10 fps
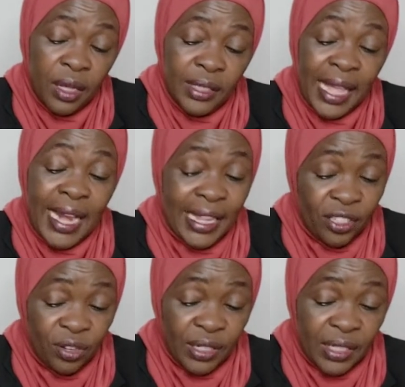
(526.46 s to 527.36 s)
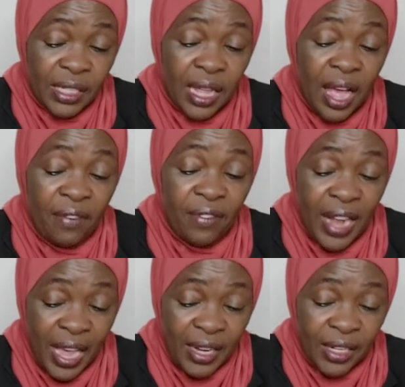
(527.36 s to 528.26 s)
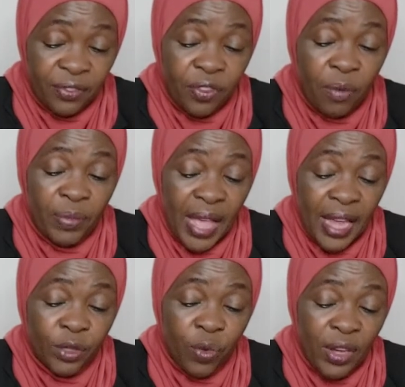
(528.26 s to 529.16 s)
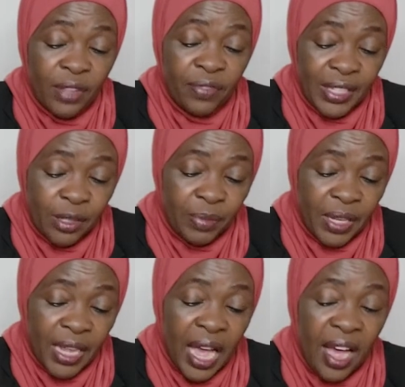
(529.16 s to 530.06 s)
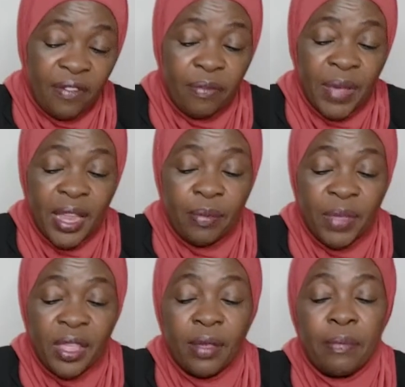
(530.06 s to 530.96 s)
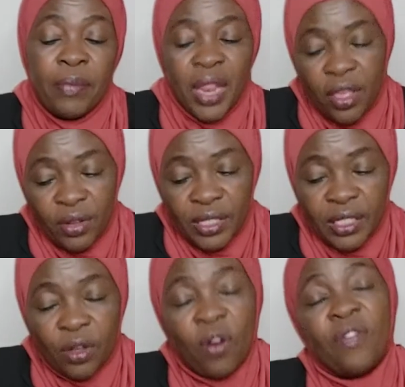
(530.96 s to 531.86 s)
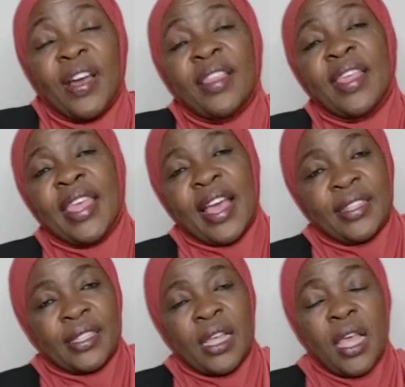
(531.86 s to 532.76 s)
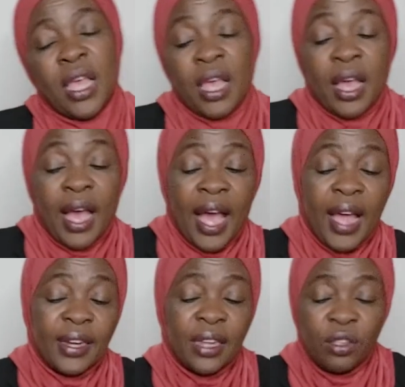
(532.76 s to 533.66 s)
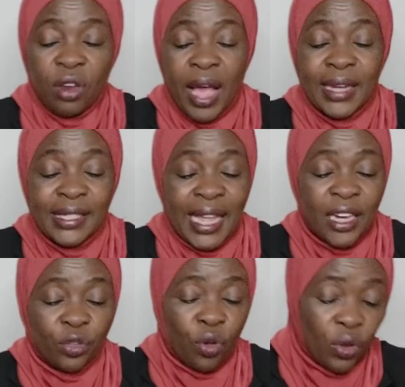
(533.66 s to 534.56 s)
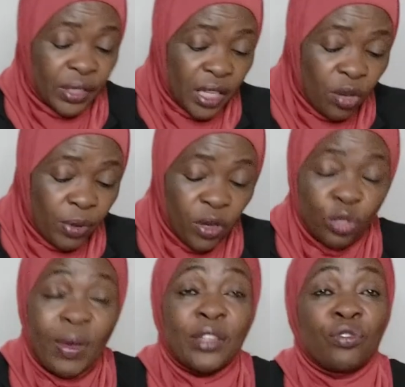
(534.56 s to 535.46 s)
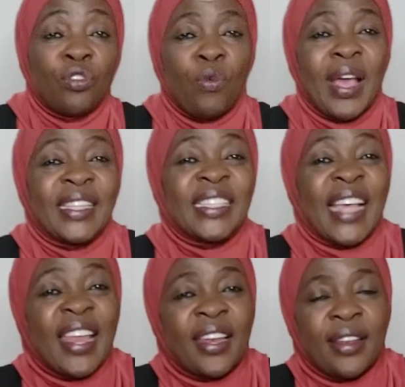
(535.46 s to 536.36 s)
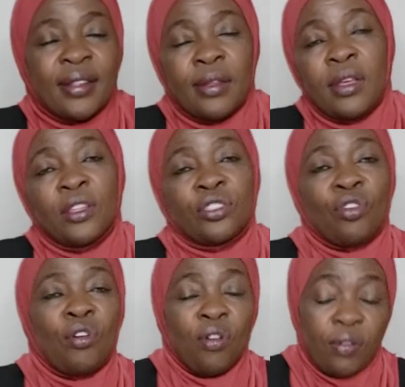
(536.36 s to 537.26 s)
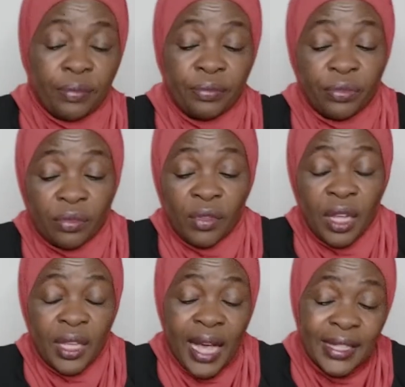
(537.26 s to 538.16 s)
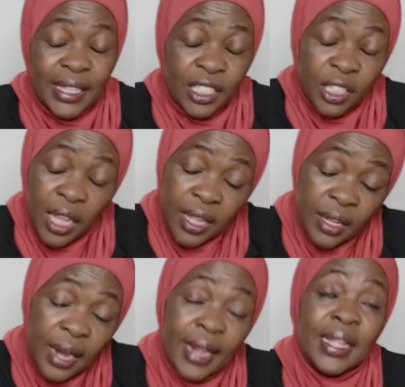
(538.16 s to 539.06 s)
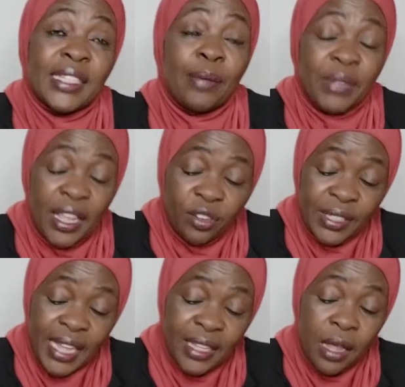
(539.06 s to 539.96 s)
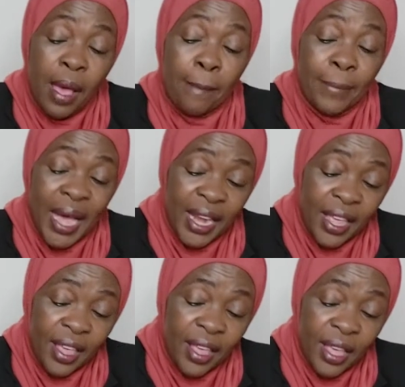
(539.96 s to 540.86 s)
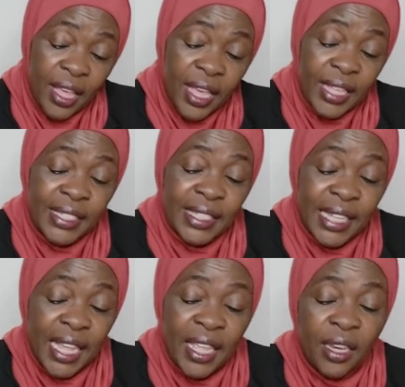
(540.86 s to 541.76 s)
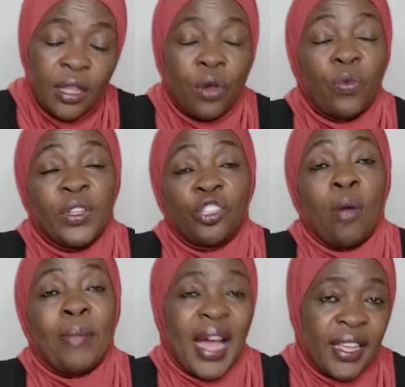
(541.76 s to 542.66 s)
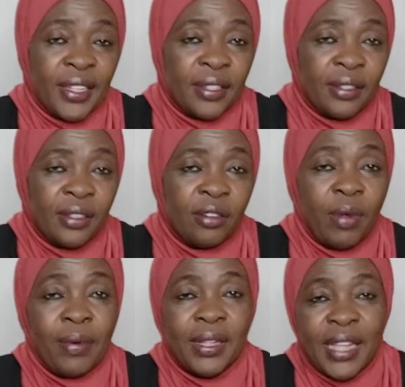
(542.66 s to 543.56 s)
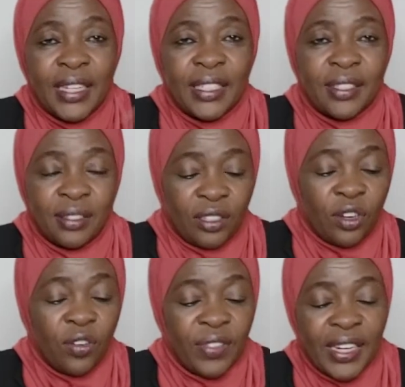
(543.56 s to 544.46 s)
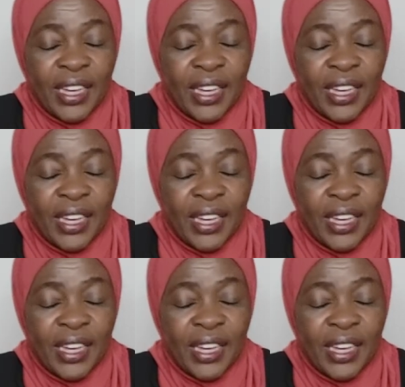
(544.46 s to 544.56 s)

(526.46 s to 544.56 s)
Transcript: the lessons I've learned from that one investment have made me millions over the years. And, I decided to continue because we want to know where this ended. So he has another subtitle. It says, money is seen with your mind. Remember, that's sort of the